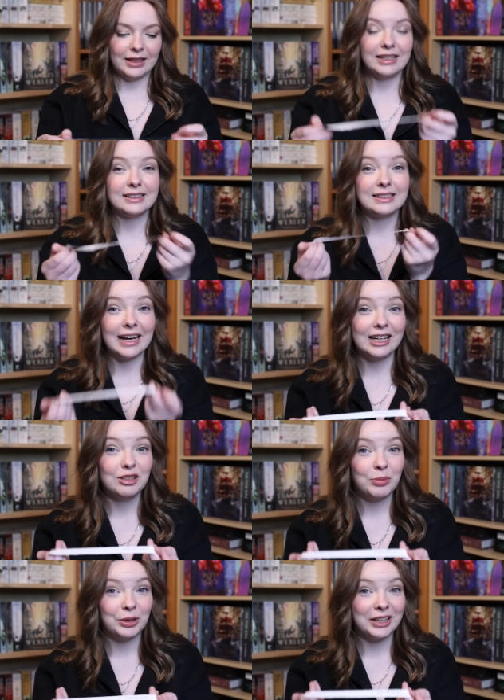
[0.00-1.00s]
The
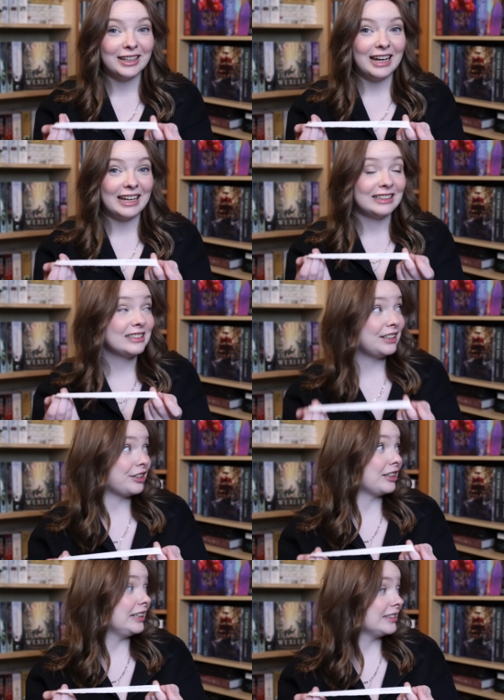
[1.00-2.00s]
second book in a
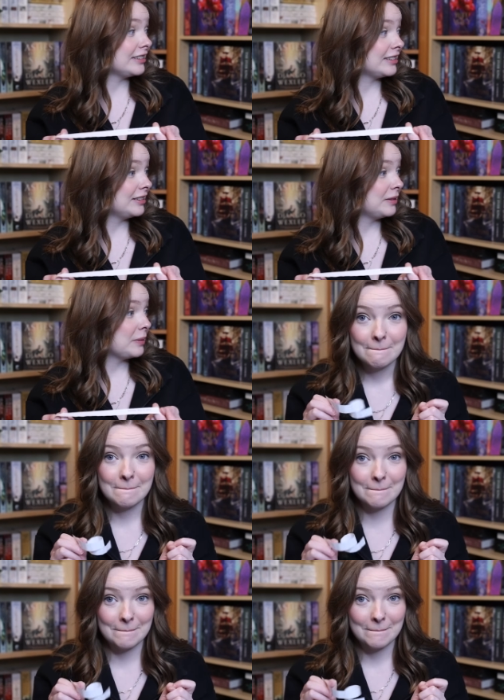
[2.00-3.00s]
series.
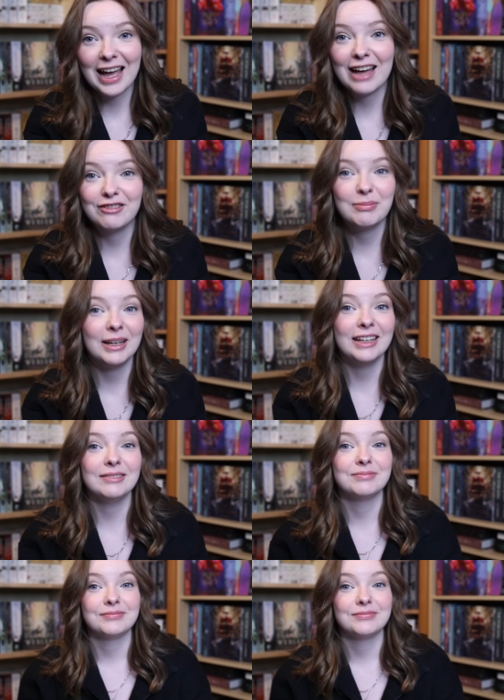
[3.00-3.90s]
Hmm. I have my